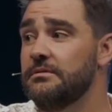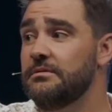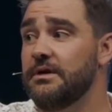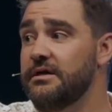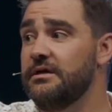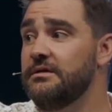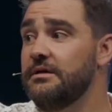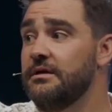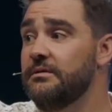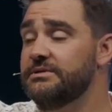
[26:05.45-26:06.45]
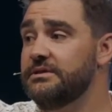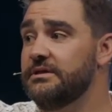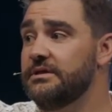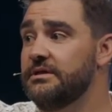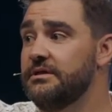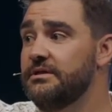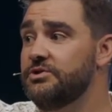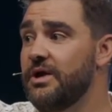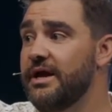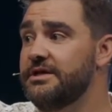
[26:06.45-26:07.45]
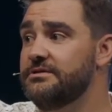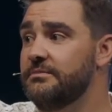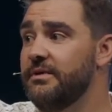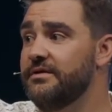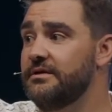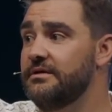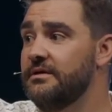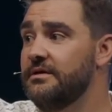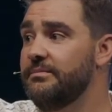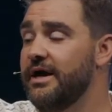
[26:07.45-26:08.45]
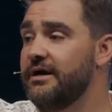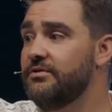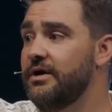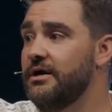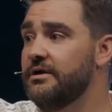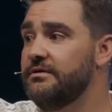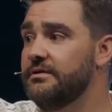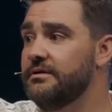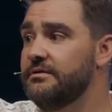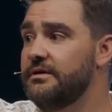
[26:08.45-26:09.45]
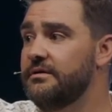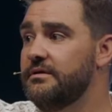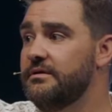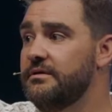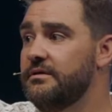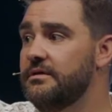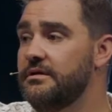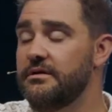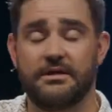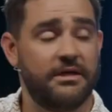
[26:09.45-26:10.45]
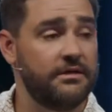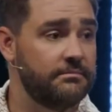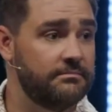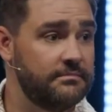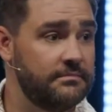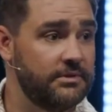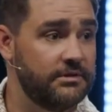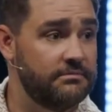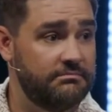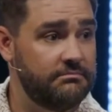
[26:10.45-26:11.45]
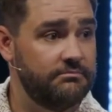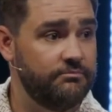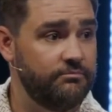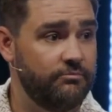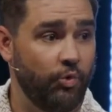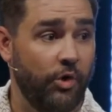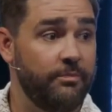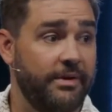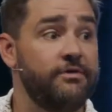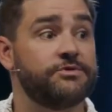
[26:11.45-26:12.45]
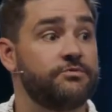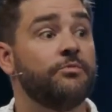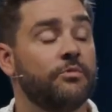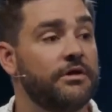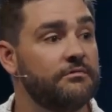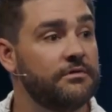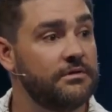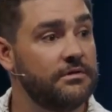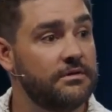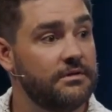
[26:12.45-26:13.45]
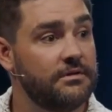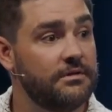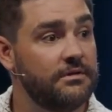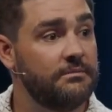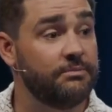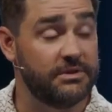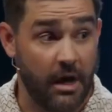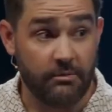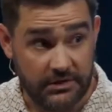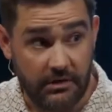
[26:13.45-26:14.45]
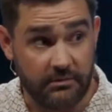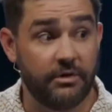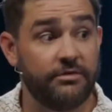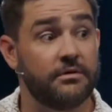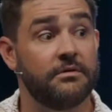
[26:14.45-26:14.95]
God wasn't going to drag Esther by the back of her hair into the kingdom or the royal palace room, whatever. But God was going to be with her.